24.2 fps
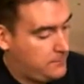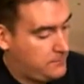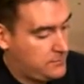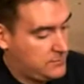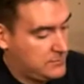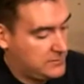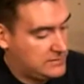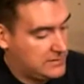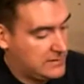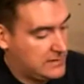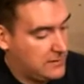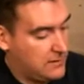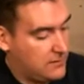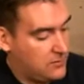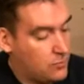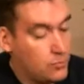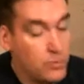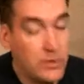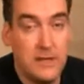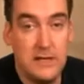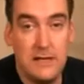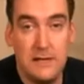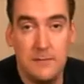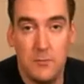Looks like a
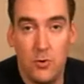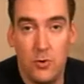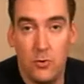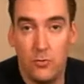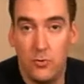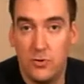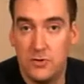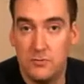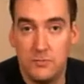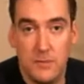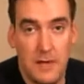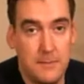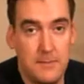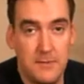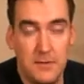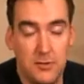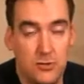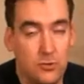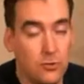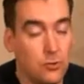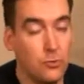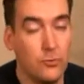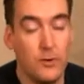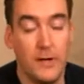3D mode, which may be a
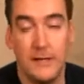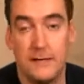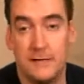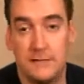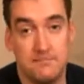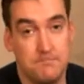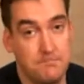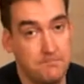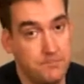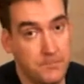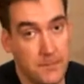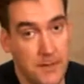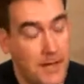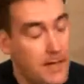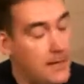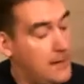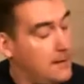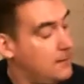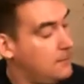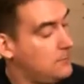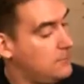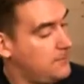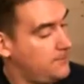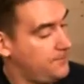dual rates, I
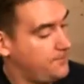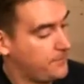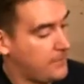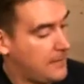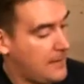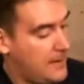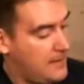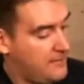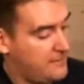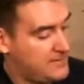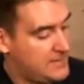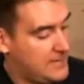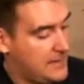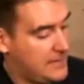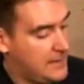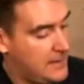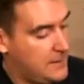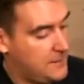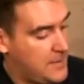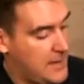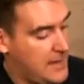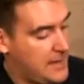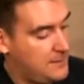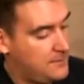don't know. I haven't set it
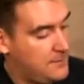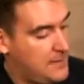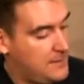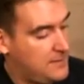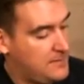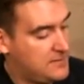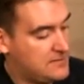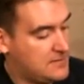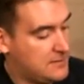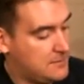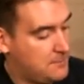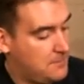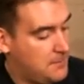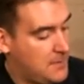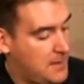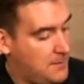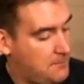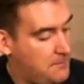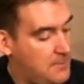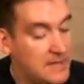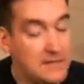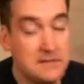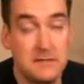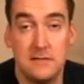up, and maybe
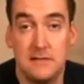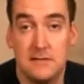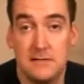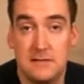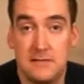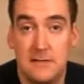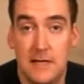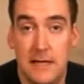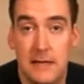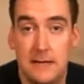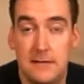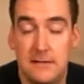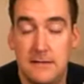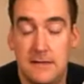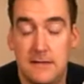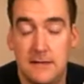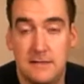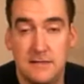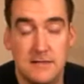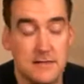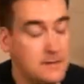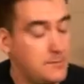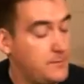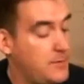some mixes that
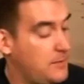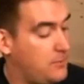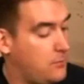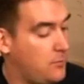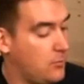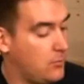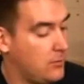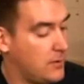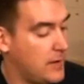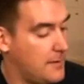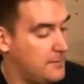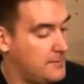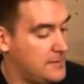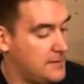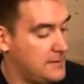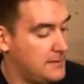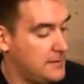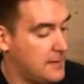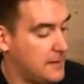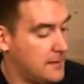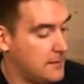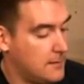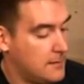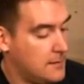seem to be programmed in
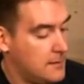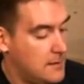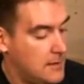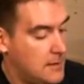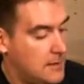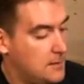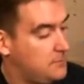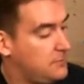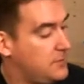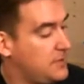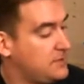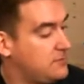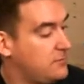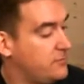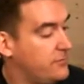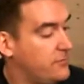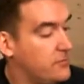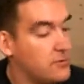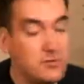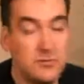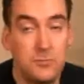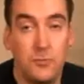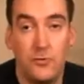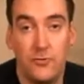there. Plus
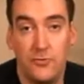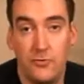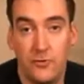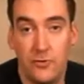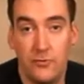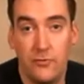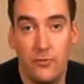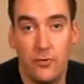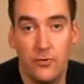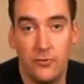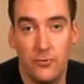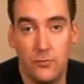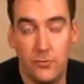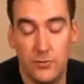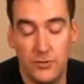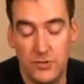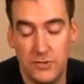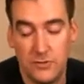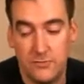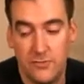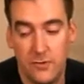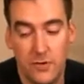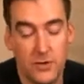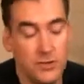reversible servos, which
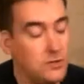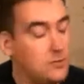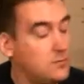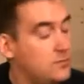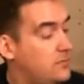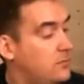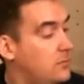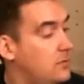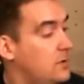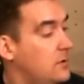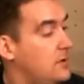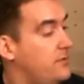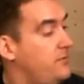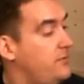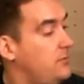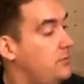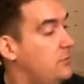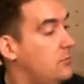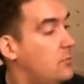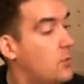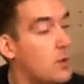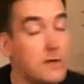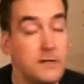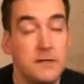is very useful if
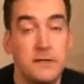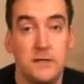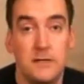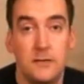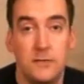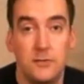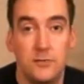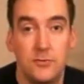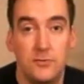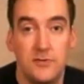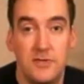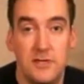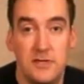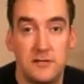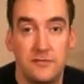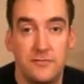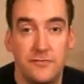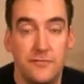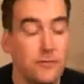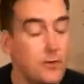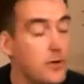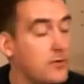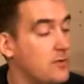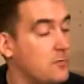you want to use this
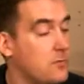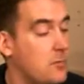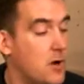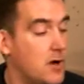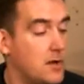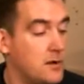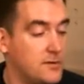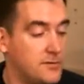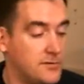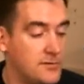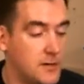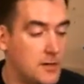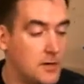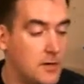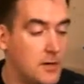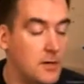for other models.